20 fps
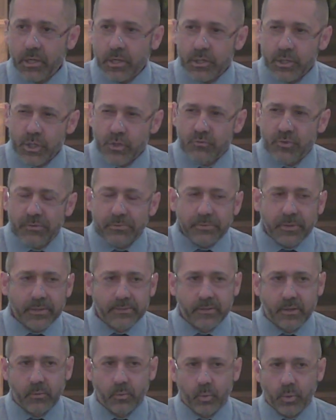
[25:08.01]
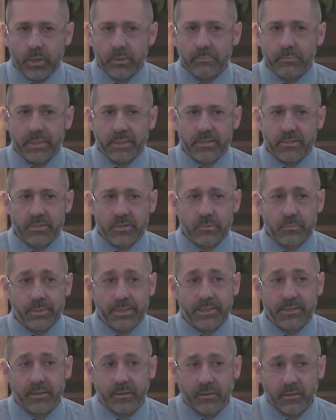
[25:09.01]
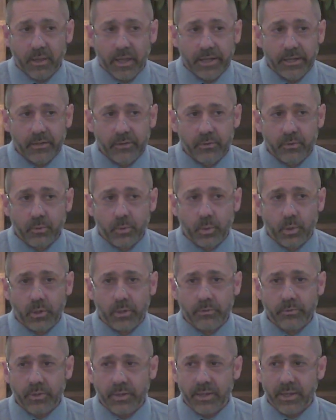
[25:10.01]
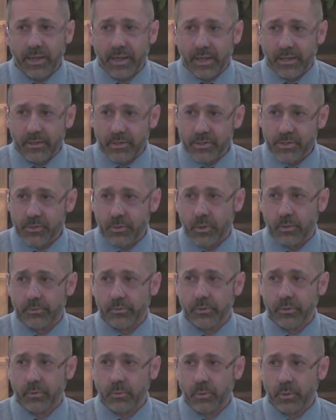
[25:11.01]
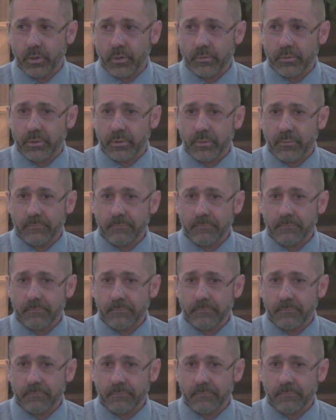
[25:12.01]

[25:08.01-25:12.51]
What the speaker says: Just reflect on what it means to be the light of the world and the salt of the world.